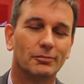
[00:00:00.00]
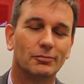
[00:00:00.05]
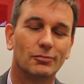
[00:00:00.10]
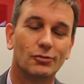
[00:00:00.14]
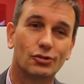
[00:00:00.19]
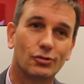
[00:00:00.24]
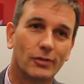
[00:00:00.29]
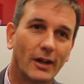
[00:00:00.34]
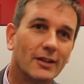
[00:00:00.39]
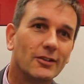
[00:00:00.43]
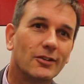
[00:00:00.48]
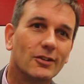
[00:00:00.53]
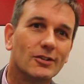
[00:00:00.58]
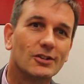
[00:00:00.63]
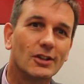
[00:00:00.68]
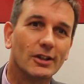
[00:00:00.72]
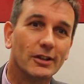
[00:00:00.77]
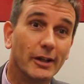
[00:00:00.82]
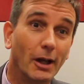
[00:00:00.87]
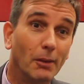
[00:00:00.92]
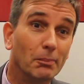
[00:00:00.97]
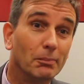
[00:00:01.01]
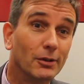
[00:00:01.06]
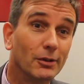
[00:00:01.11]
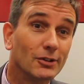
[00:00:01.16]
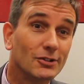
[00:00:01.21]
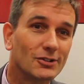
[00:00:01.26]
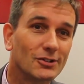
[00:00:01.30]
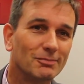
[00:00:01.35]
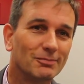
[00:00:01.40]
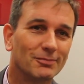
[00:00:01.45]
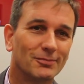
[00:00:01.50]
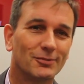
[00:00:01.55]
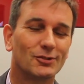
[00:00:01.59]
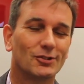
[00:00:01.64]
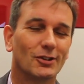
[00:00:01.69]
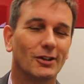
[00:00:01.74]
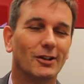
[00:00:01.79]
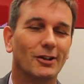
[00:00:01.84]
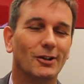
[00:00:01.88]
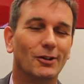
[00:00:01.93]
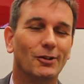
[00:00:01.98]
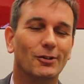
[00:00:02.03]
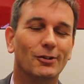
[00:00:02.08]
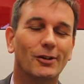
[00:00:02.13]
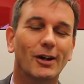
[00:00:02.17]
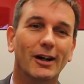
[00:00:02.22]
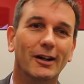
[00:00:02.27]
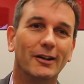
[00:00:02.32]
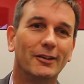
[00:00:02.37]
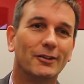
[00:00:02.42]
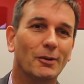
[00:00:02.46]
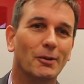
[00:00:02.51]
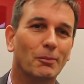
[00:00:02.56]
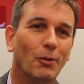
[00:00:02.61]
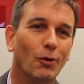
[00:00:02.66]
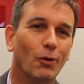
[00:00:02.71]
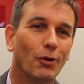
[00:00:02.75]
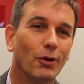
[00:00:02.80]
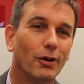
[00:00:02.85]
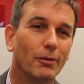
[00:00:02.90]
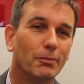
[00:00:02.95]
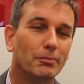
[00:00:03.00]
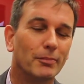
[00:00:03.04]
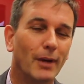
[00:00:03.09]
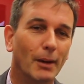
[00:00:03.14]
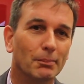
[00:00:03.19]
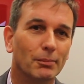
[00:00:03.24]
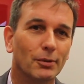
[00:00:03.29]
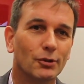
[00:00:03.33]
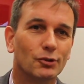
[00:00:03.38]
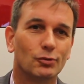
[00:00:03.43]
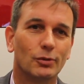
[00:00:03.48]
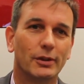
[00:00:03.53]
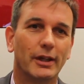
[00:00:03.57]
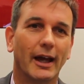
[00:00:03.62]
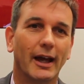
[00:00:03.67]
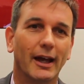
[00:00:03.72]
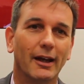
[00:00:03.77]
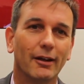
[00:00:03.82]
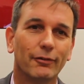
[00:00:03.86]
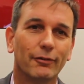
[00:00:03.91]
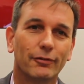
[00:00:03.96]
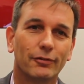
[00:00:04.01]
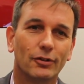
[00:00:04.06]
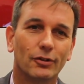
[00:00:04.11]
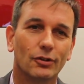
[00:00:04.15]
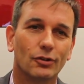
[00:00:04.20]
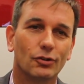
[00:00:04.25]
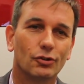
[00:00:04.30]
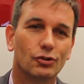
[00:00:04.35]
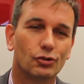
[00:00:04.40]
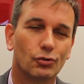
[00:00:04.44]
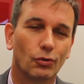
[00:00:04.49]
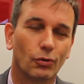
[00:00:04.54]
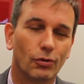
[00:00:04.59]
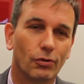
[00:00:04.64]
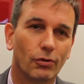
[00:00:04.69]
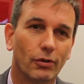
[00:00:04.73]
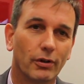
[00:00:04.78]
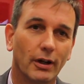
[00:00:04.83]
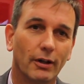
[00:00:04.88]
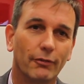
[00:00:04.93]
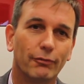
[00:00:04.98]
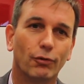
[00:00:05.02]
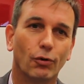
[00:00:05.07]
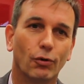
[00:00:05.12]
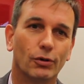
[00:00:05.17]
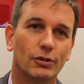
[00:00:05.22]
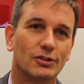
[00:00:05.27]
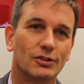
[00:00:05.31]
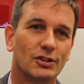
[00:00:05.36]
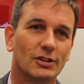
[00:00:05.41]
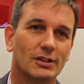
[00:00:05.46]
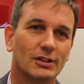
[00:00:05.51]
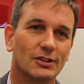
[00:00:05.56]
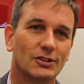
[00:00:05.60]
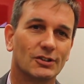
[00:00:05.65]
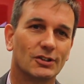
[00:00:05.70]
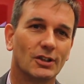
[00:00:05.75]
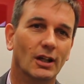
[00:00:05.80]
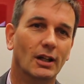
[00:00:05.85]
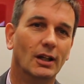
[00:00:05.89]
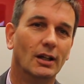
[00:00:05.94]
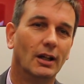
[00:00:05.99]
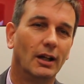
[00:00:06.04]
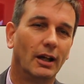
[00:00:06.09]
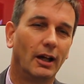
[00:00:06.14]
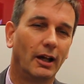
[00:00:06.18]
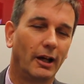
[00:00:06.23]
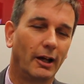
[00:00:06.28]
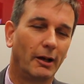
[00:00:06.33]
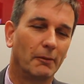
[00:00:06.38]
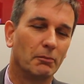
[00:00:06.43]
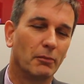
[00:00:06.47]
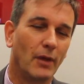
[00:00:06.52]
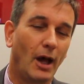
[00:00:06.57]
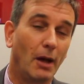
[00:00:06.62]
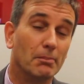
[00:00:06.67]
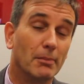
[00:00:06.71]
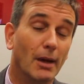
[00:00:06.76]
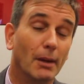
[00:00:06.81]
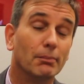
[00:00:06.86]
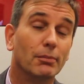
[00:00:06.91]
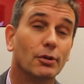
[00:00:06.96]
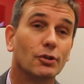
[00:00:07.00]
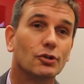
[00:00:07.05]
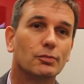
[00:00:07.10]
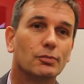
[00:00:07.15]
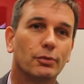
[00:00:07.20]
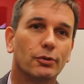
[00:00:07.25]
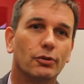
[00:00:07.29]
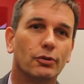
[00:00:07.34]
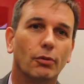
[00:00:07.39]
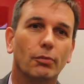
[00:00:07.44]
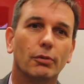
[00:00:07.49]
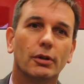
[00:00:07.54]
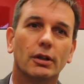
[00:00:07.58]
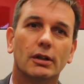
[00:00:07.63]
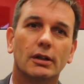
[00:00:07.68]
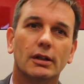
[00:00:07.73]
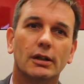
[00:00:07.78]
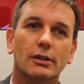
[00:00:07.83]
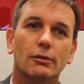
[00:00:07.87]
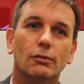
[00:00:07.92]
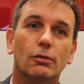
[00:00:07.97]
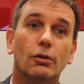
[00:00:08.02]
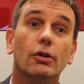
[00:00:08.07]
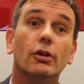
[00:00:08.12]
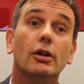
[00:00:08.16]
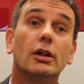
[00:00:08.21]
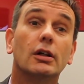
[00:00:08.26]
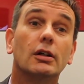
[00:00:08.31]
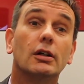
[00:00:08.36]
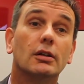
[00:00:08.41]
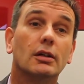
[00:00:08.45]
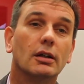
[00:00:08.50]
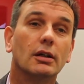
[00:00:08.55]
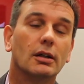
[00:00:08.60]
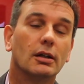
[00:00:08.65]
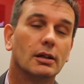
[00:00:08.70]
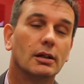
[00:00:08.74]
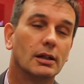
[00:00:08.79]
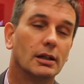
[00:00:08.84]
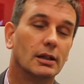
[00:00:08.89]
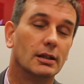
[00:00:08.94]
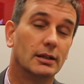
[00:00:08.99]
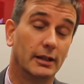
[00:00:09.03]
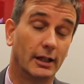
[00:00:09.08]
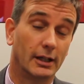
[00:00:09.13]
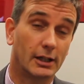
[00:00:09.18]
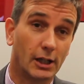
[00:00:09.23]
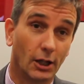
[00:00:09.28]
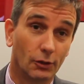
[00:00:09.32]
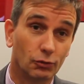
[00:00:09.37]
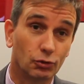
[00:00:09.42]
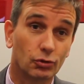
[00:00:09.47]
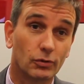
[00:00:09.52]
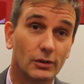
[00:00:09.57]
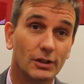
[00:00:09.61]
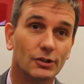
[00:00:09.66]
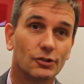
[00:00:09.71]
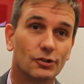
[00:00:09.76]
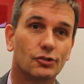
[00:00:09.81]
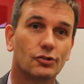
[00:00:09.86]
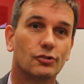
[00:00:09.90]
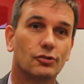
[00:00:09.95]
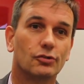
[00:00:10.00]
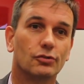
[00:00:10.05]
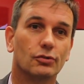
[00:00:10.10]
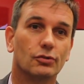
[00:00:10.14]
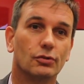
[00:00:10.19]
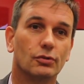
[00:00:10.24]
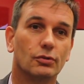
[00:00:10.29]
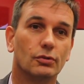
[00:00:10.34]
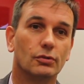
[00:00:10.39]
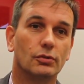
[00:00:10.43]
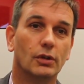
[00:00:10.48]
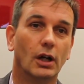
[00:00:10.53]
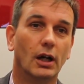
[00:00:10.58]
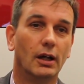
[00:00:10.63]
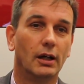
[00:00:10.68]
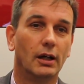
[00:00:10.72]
strength is in numbers, so the more members we have, the stronger our voice is. Our members predominantly work in their countries to